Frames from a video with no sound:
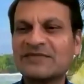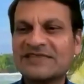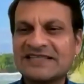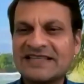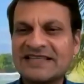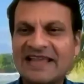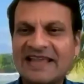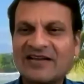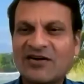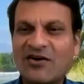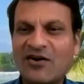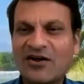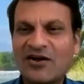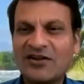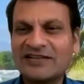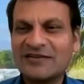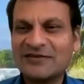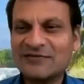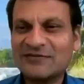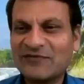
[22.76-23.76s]
seeing all
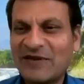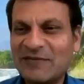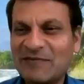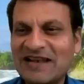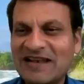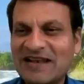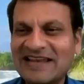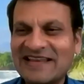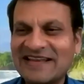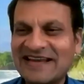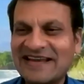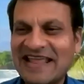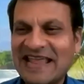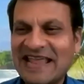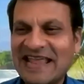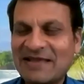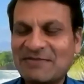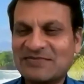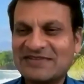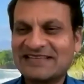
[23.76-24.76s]
those familiar
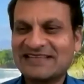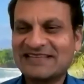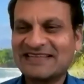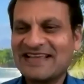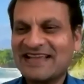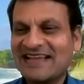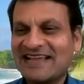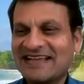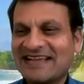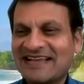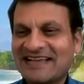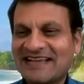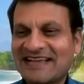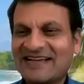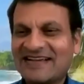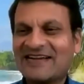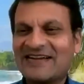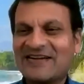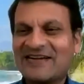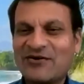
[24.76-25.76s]
names.
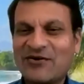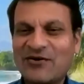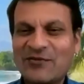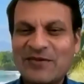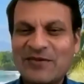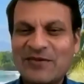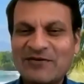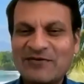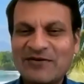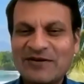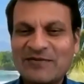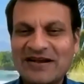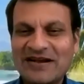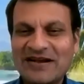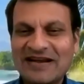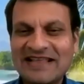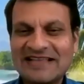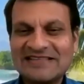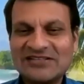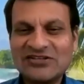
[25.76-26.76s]
Hope
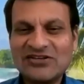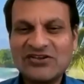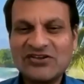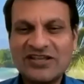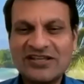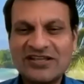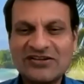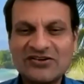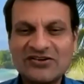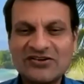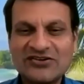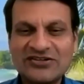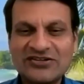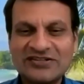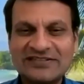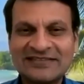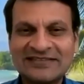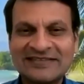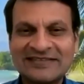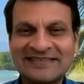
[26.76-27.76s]
everybody is doing
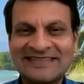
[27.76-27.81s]
good.